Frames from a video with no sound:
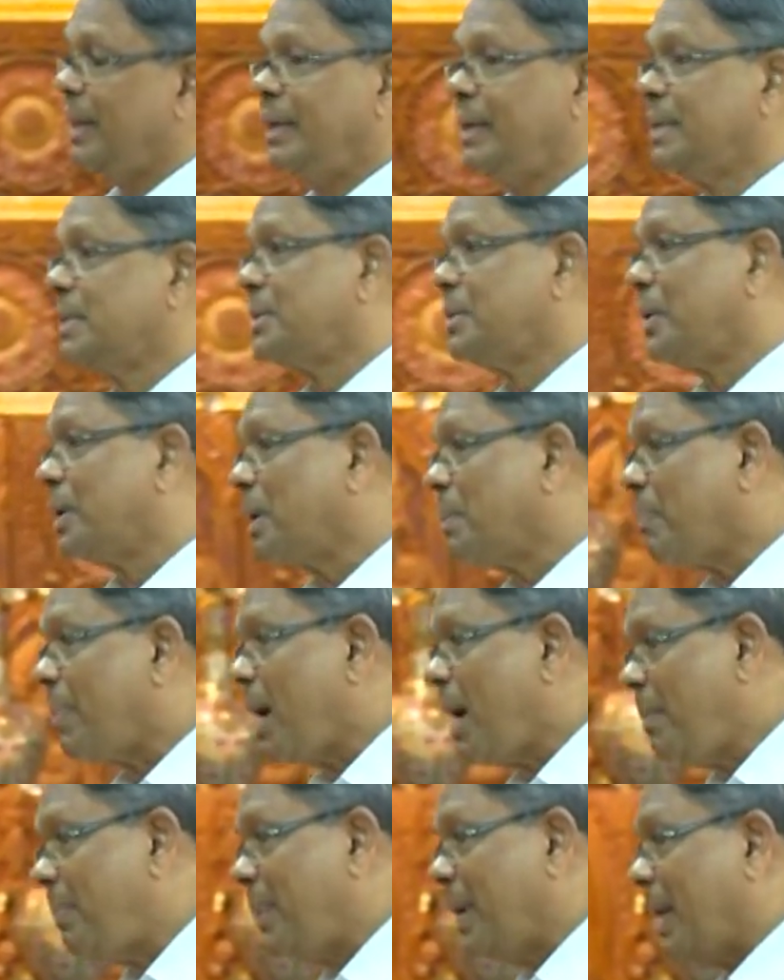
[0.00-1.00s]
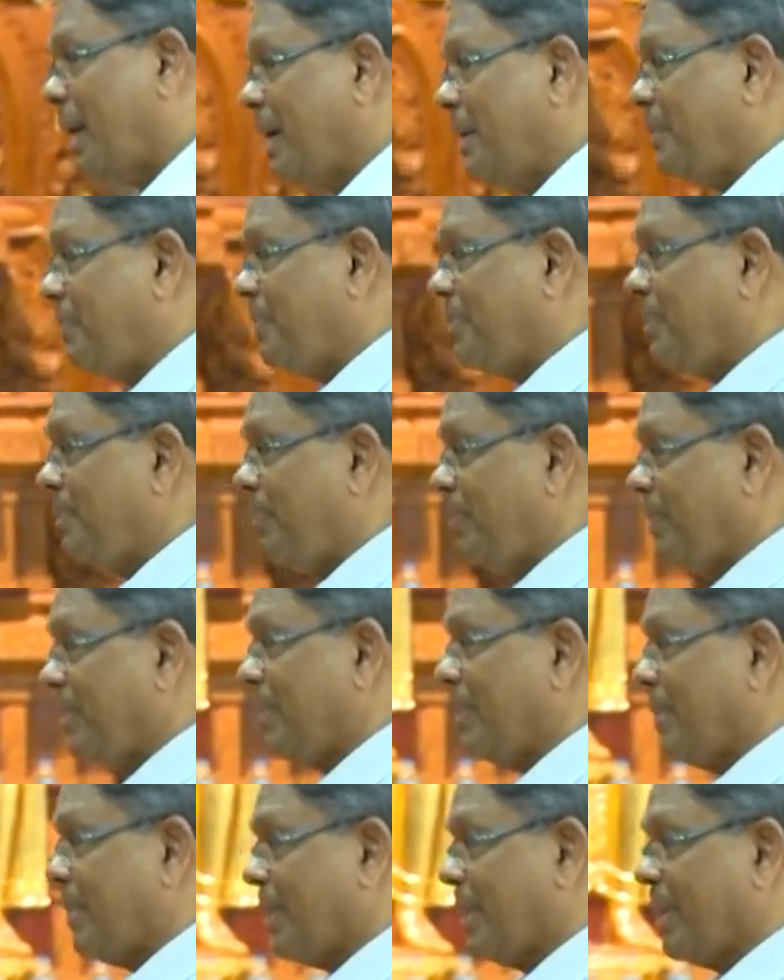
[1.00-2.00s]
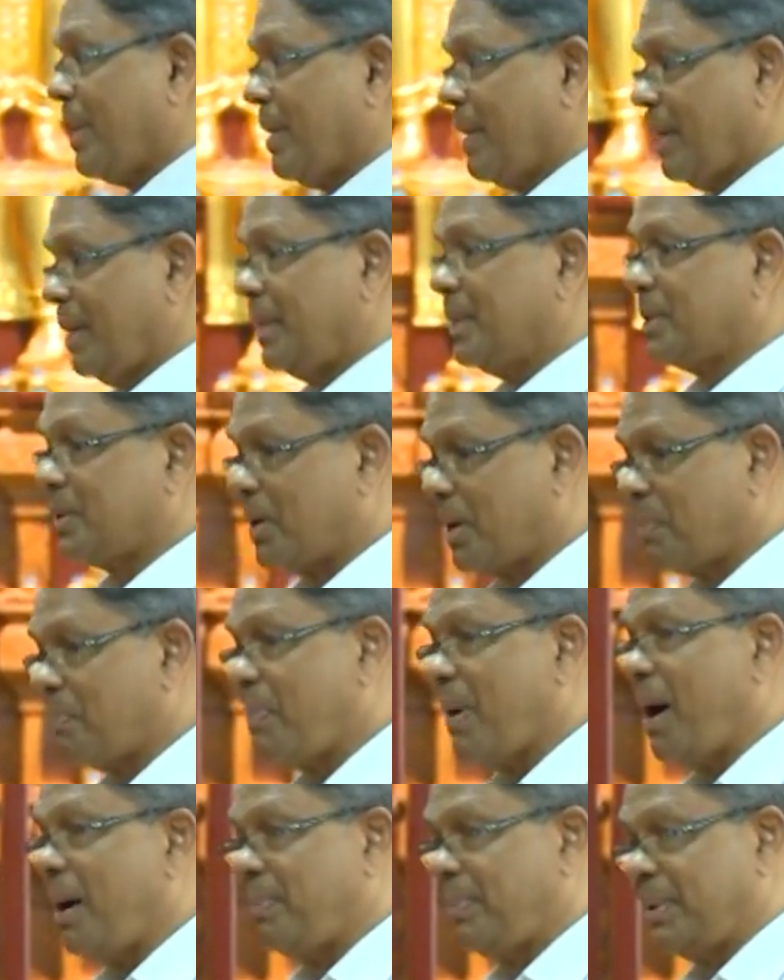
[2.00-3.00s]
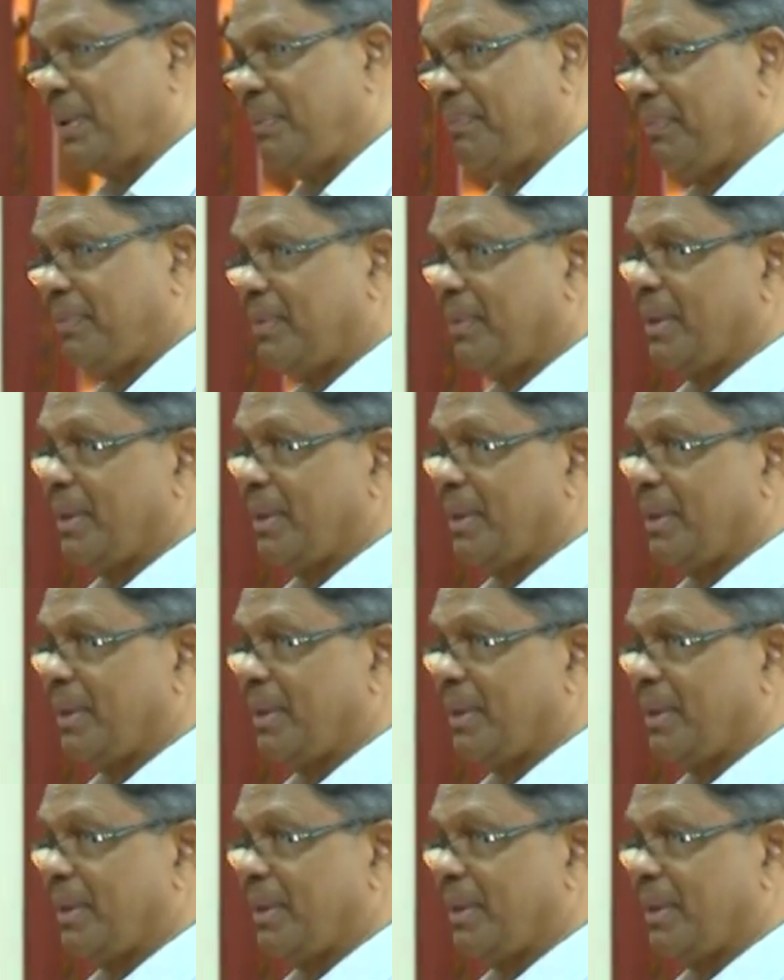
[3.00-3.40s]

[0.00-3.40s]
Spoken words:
it is not a papa life. It's not papa.